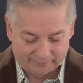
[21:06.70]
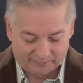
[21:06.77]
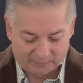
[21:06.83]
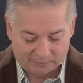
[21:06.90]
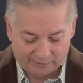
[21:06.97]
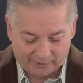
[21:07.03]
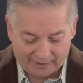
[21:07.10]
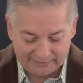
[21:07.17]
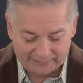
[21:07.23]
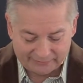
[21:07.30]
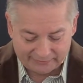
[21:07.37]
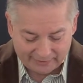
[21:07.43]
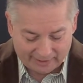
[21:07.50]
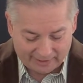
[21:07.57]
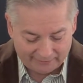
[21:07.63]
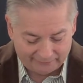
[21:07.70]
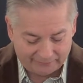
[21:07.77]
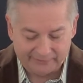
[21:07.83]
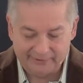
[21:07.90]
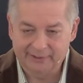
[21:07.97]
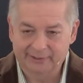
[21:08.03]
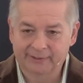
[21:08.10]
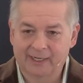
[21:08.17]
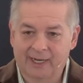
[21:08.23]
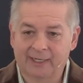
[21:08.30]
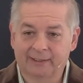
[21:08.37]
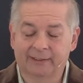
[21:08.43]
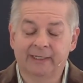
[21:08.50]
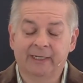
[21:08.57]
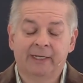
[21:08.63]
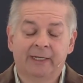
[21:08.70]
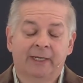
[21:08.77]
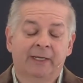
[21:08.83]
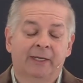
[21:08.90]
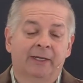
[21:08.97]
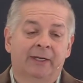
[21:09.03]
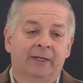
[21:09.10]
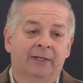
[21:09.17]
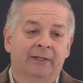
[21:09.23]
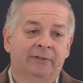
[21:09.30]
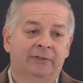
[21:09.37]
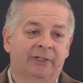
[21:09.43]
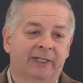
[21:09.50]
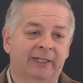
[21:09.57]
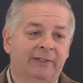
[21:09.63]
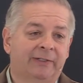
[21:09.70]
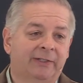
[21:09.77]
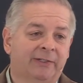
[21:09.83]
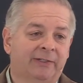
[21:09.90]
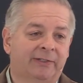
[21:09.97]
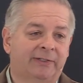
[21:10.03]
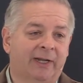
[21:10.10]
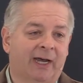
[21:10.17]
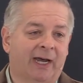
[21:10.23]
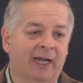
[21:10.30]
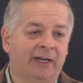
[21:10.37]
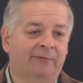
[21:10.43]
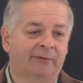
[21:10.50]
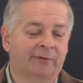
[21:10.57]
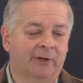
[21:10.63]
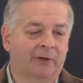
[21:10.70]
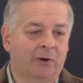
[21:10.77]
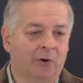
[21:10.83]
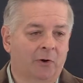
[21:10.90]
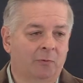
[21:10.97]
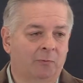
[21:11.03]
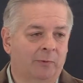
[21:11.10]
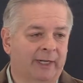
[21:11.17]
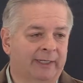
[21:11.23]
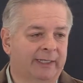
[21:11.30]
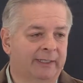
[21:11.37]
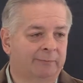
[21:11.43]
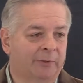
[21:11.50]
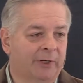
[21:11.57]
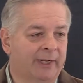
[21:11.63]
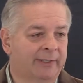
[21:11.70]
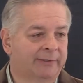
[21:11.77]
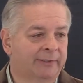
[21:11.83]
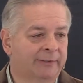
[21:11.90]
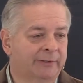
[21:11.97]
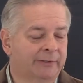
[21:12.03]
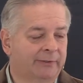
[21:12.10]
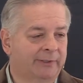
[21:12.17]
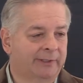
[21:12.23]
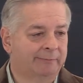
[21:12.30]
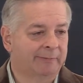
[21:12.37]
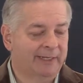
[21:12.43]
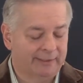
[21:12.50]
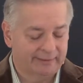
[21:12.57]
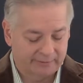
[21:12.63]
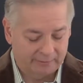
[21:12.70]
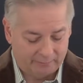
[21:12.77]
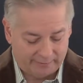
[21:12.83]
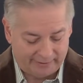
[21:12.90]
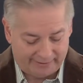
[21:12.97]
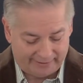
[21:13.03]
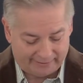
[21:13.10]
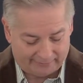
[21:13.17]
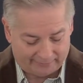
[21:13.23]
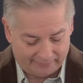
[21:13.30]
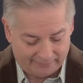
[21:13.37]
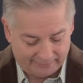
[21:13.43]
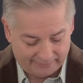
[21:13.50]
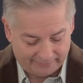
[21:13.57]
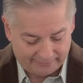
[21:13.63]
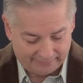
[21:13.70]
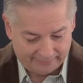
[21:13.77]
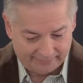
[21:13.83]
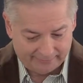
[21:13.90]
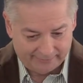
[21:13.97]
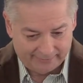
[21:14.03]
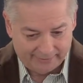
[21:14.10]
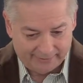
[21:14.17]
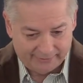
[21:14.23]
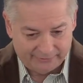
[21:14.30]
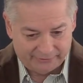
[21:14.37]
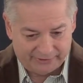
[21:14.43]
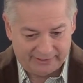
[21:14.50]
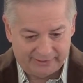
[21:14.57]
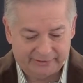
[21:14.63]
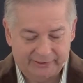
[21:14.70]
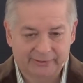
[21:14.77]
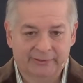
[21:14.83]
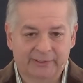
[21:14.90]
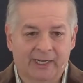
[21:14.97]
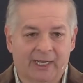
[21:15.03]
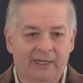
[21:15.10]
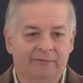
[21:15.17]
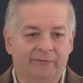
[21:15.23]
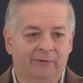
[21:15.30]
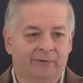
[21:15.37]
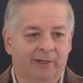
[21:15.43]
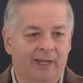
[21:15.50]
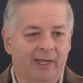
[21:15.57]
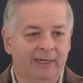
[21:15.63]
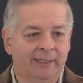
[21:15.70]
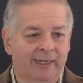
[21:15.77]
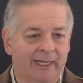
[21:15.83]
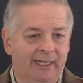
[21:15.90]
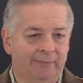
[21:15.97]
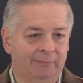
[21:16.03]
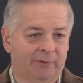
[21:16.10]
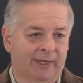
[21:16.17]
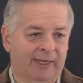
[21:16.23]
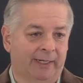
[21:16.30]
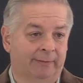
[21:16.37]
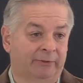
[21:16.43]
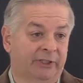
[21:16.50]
Christ died for the ungodly. Jesus died for the home wrecking prostitute he met at the well. Jesus died for lying Abraham.